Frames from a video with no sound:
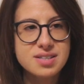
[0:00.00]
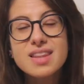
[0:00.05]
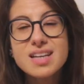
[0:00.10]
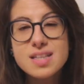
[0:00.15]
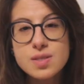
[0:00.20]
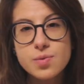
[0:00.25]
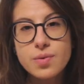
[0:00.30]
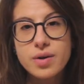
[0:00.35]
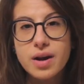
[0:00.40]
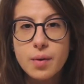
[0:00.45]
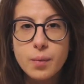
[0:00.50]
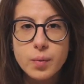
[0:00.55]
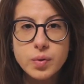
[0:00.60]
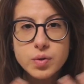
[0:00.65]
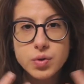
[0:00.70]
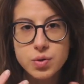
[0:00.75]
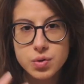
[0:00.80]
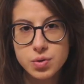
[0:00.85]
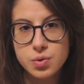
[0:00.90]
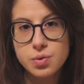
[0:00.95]
That's what I
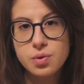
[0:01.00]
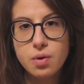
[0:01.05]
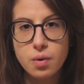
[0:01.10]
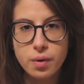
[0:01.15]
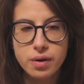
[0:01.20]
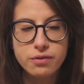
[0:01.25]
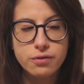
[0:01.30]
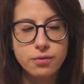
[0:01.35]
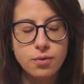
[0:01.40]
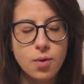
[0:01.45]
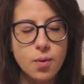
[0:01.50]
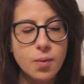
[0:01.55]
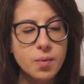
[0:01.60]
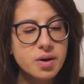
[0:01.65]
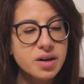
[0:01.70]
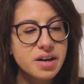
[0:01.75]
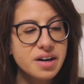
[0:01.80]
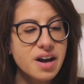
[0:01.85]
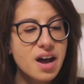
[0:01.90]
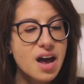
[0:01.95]
want to do going
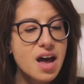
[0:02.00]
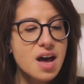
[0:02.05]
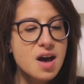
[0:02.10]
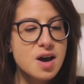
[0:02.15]
forward.